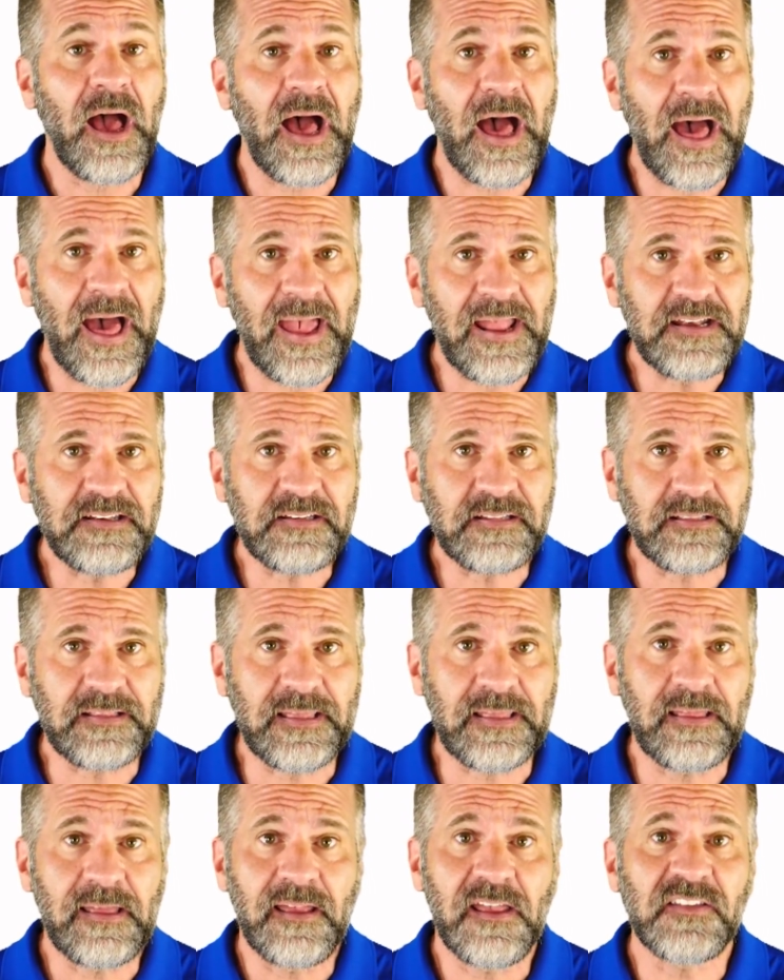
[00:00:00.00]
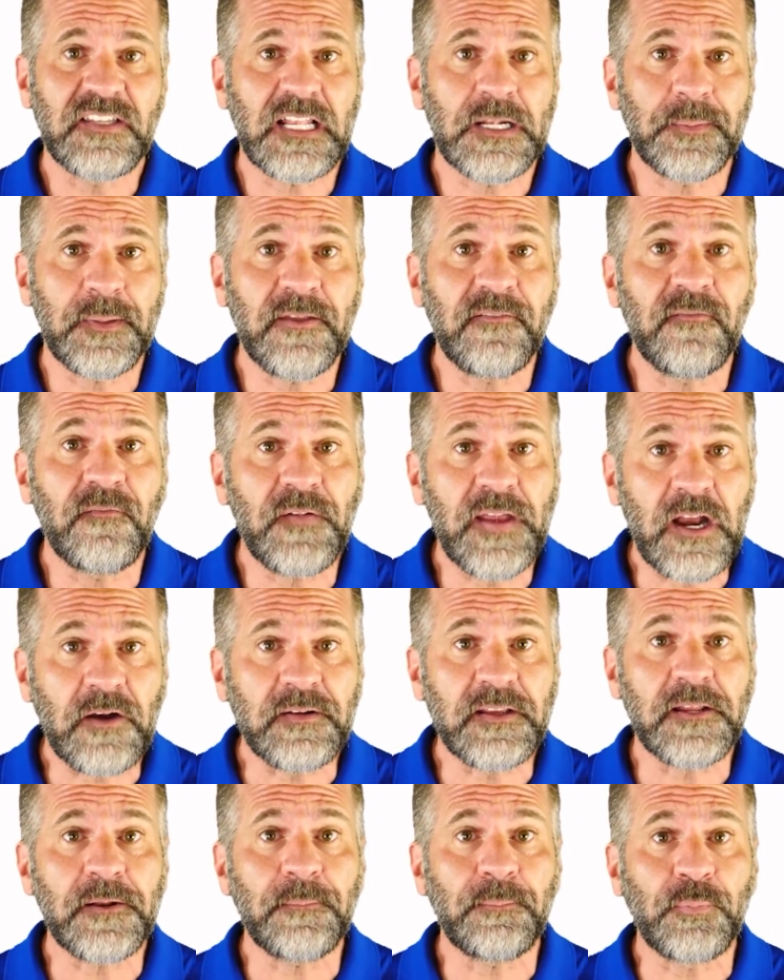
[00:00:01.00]
IT is going to be a
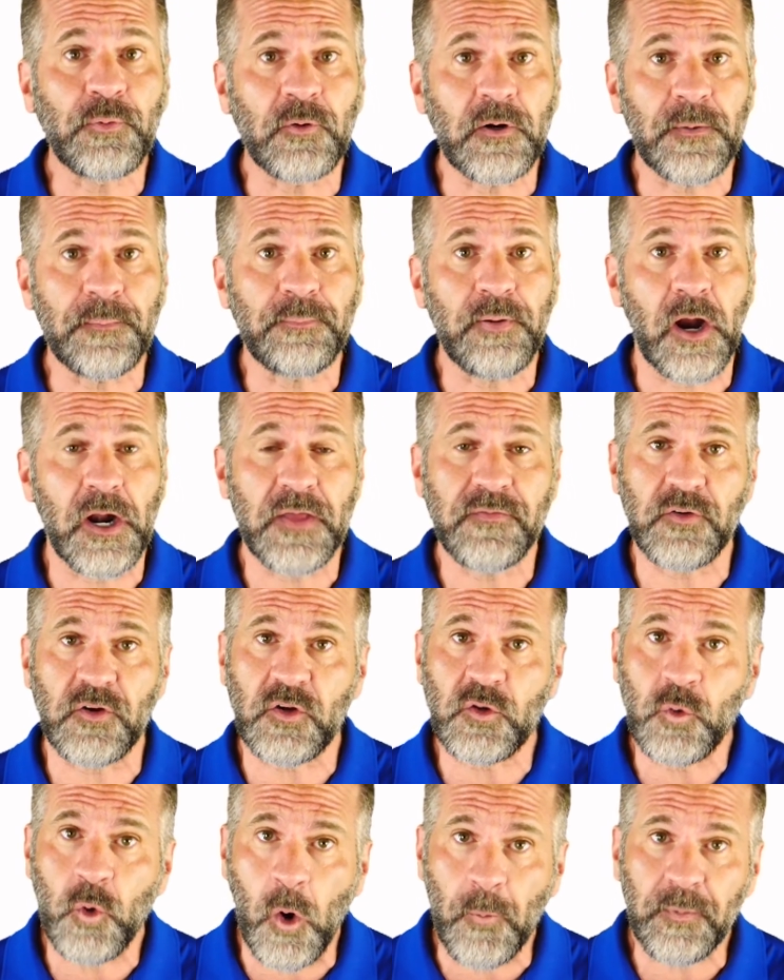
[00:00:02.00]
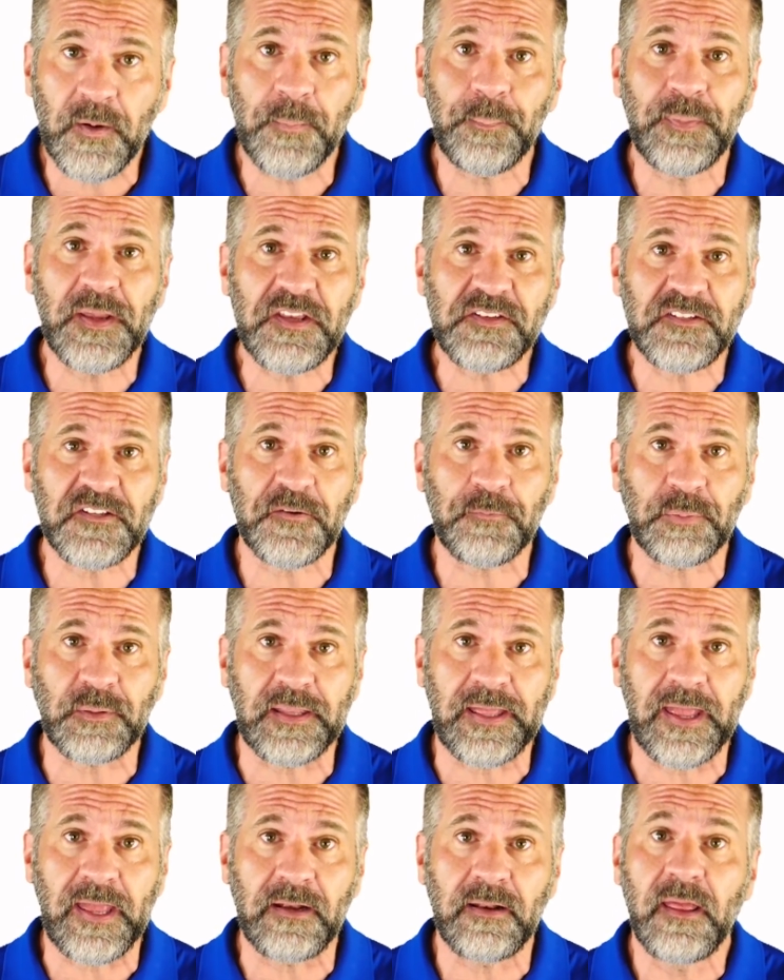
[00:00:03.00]
very important part of your corporate business
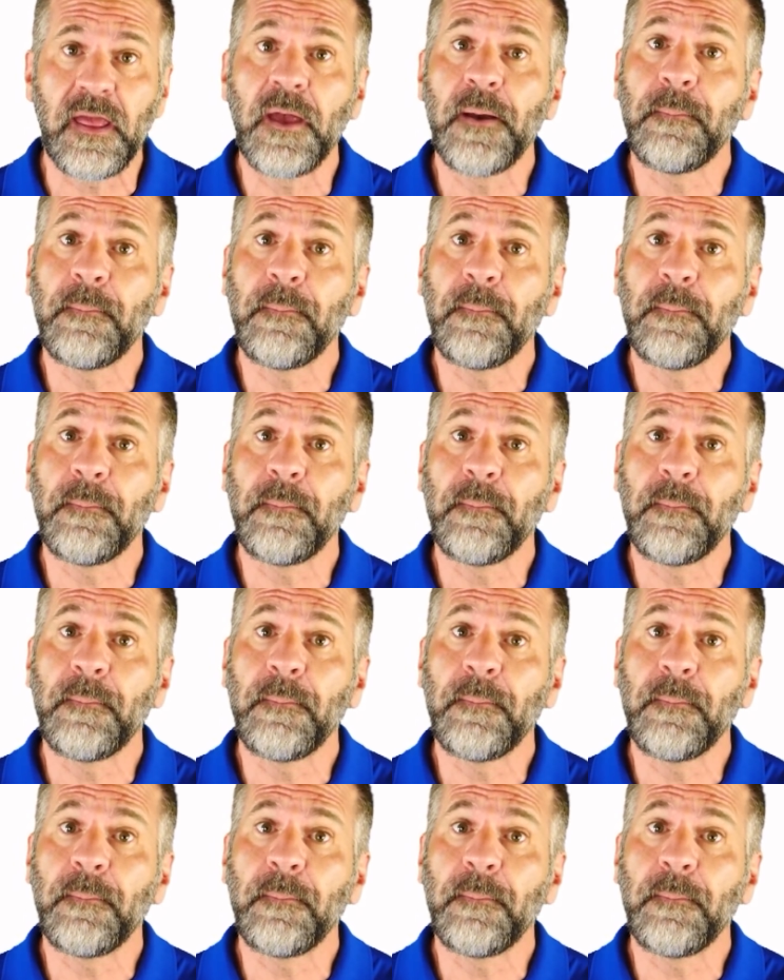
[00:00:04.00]
plan,